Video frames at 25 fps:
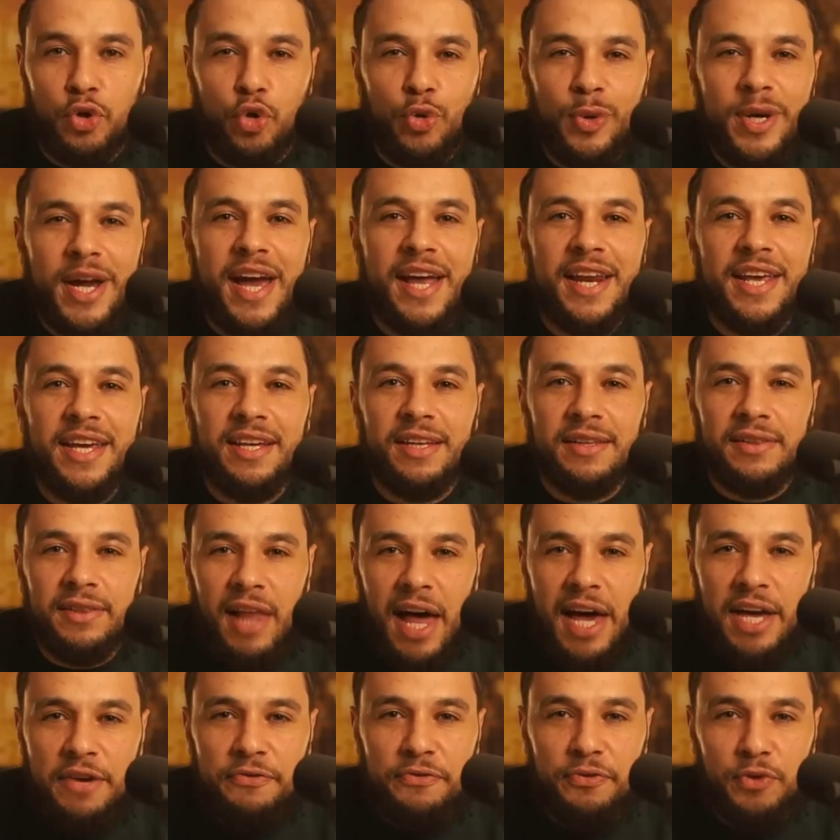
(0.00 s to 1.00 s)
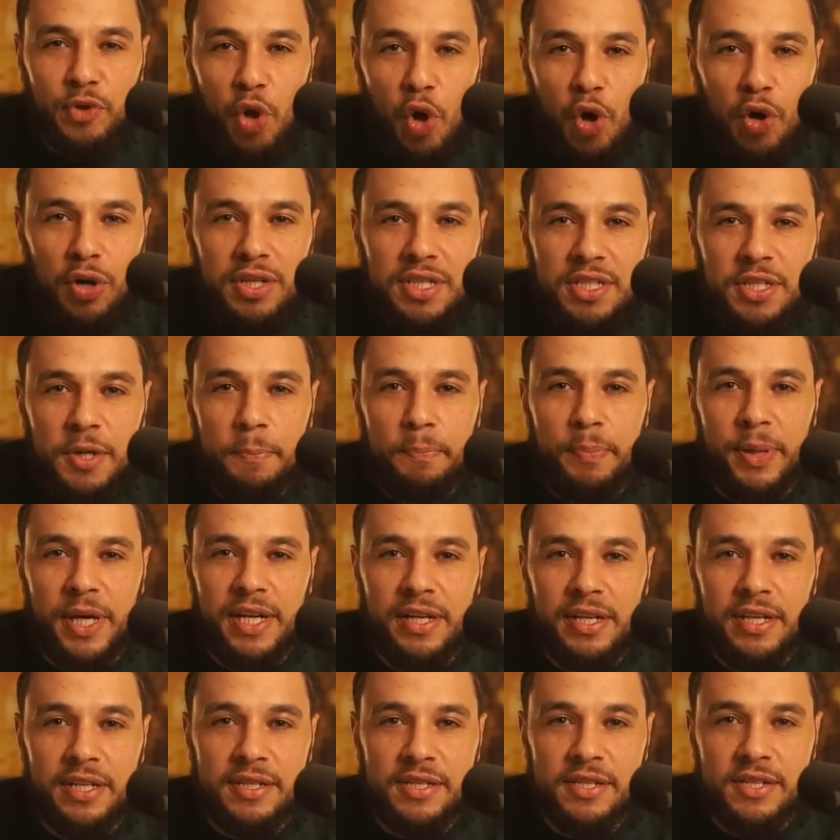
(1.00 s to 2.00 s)
creating lifelong
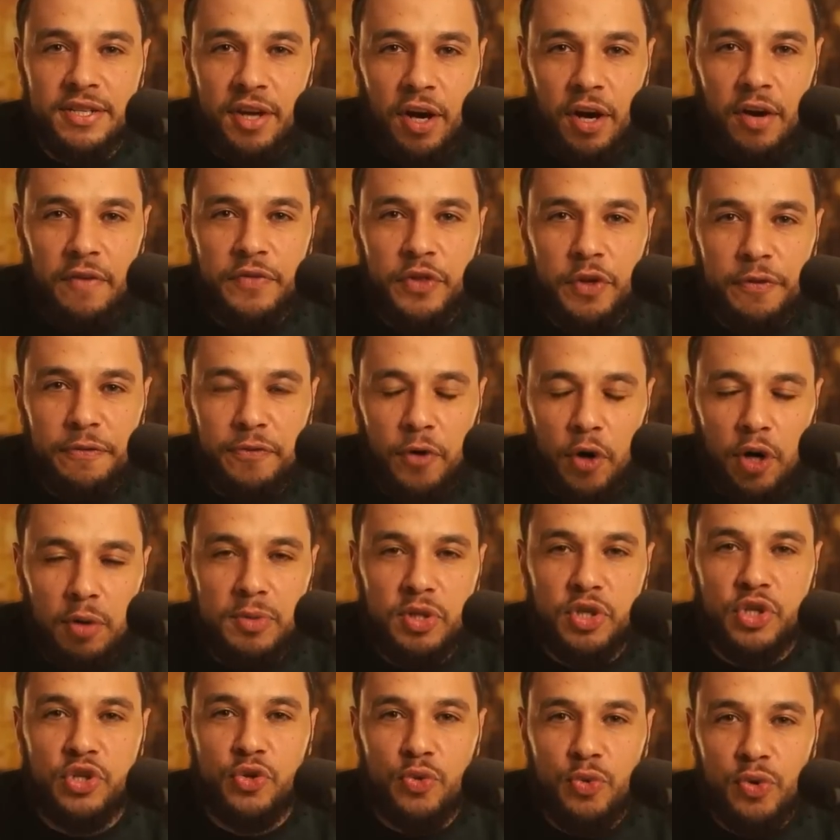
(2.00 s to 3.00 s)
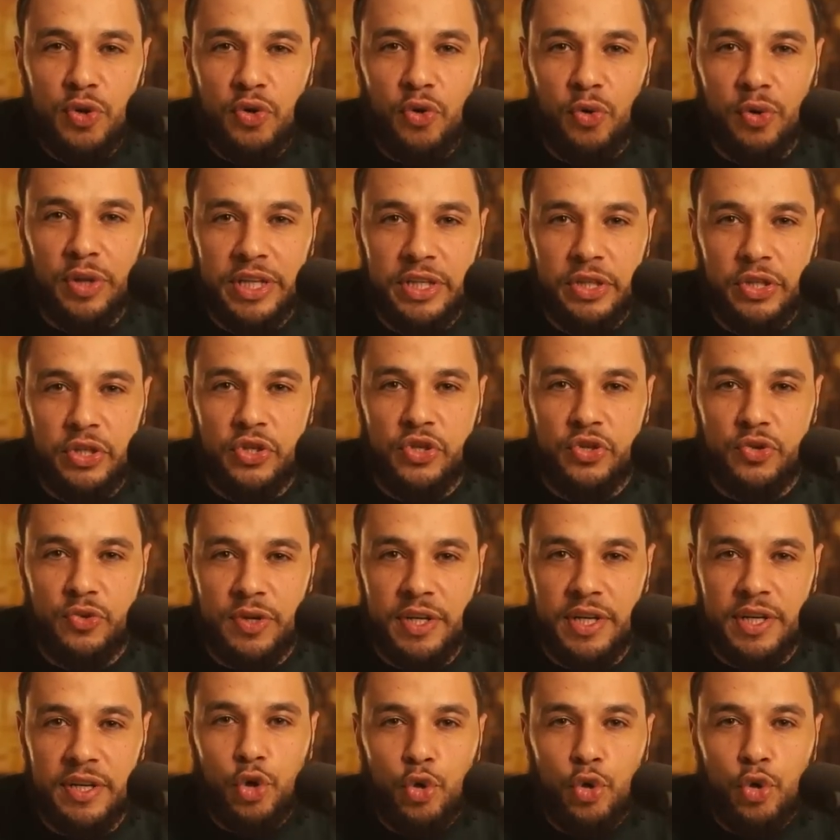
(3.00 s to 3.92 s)
dependence of the pharmaceutical industry,